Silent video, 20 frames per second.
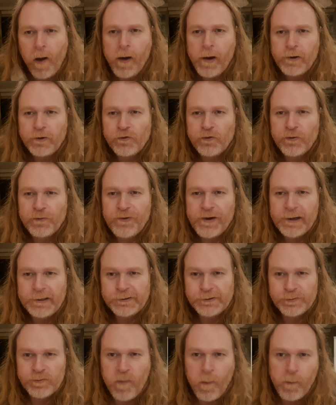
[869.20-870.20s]

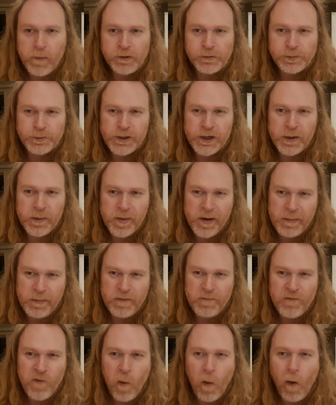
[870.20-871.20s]
100,000 is where I'm
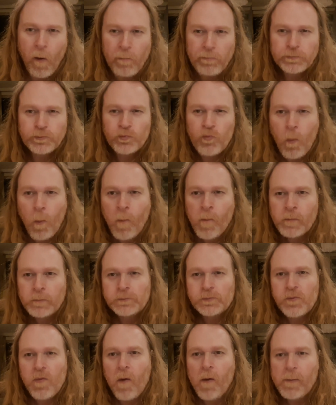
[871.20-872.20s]
aiming for,
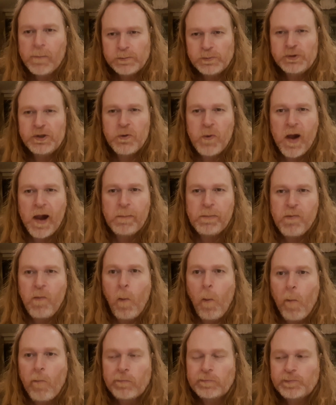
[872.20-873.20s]
and it'll
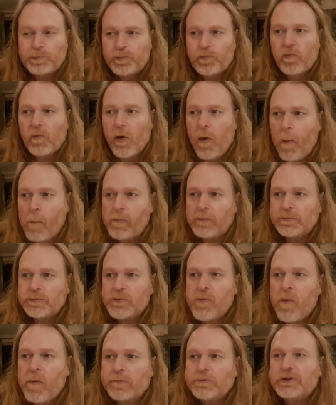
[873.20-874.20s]
happen.
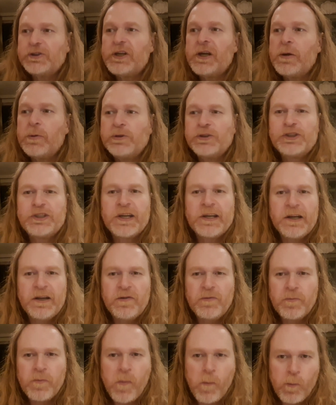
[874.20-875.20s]
Slow and
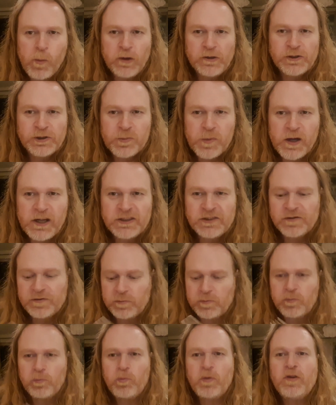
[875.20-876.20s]
steady wins the way.
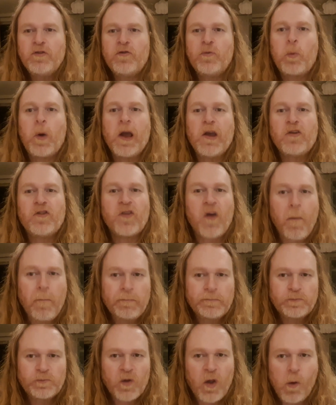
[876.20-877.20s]
Wins the race.
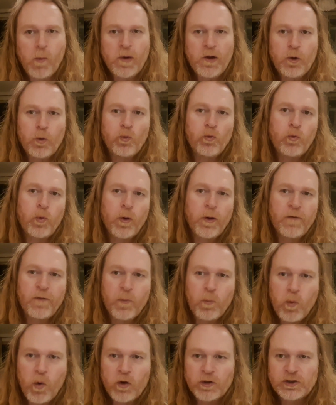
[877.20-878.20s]
I went all running
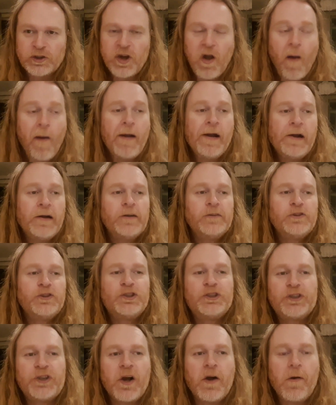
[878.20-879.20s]
from Wash.
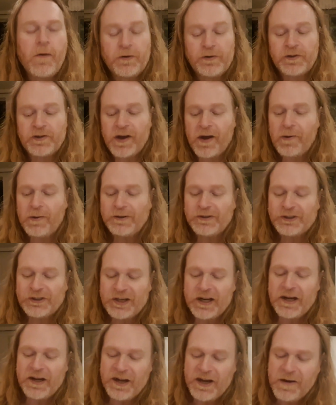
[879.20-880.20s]
Slow and
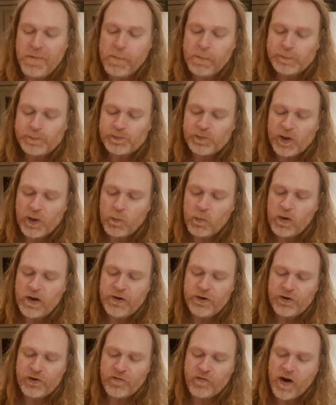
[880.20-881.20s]
steady
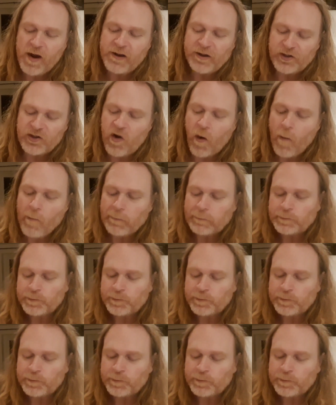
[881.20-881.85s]
wins the race.